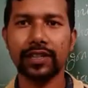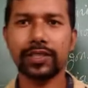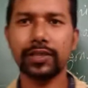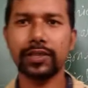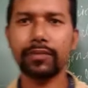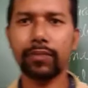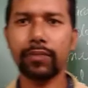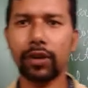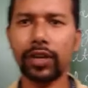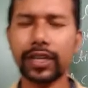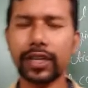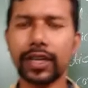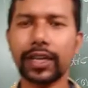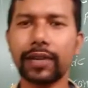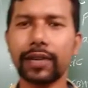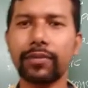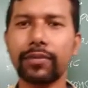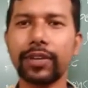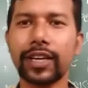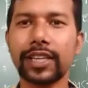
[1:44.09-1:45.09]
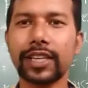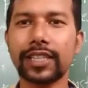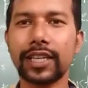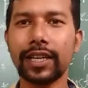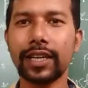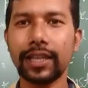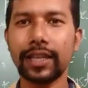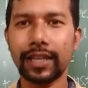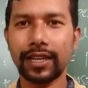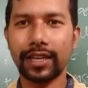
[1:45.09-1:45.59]
Symbolical
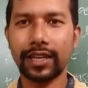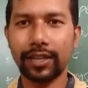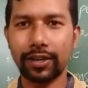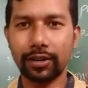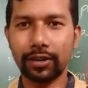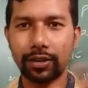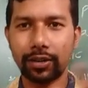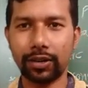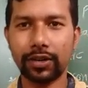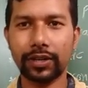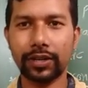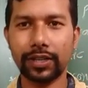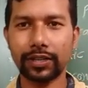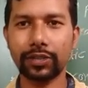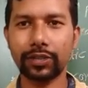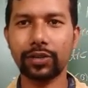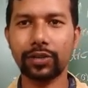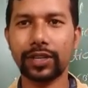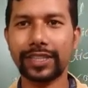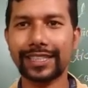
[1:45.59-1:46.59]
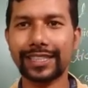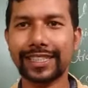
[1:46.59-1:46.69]
communication, look on the your